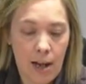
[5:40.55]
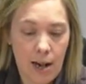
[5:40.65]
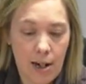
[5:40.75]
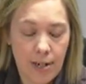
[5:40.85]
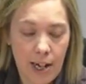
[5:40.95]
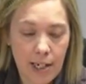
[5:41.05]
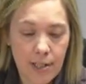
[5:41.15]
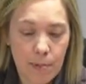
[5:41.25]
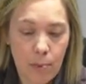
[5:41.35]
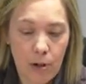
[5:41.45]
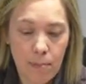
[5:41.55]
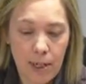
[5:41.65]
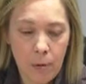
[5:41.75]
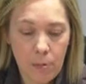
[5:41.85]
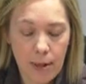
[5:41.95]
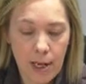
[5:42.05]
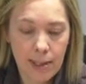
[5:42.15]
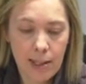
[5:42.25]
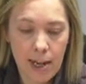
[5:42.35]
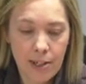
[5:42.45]
Our next board meeting will be held
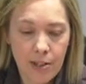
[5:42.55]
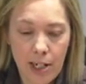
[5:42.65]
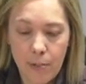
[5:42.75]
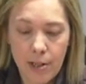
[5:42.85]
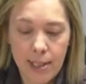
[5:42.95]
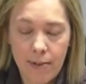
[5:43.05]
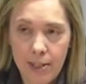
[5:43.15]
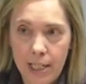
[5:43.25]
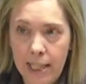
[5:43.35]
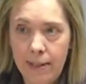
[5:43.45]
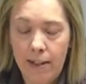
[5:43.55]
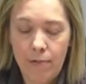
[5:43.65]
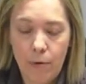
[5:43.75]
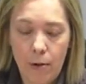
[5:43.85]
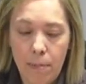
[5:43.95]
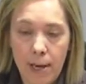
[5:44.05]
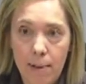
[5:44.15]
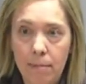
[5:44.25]
on January 17th at 4 p.m.